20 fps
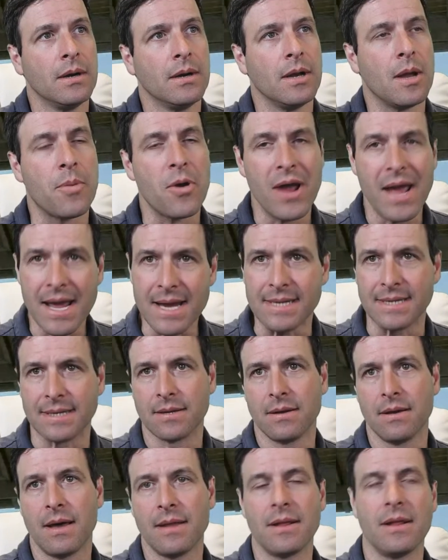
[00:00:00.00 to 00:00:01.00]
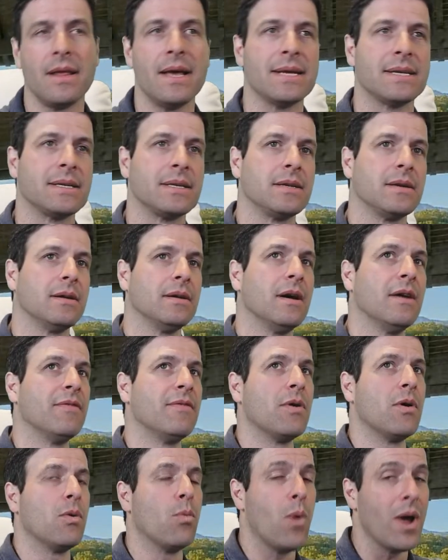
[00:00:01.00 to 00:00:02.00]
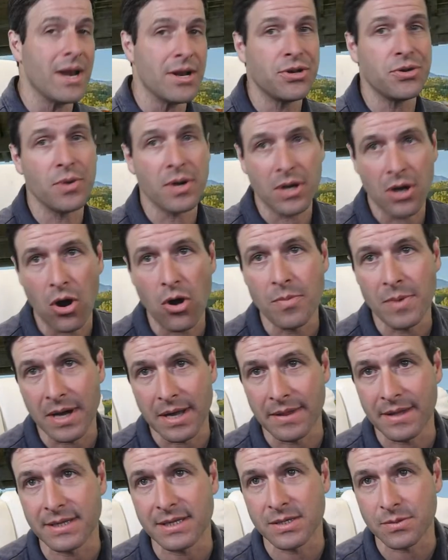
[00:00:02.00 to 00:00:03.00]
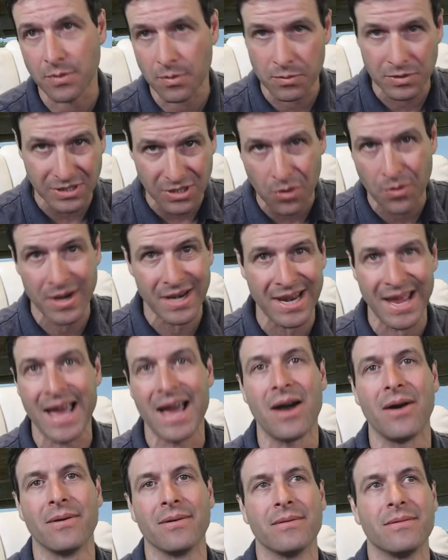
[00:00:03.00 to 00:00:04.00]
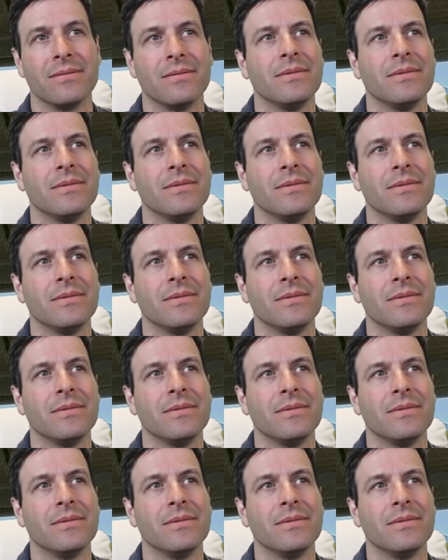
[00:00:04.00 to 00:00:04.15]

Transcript: Number 8 on the list of went into a coma, and this is what was going down.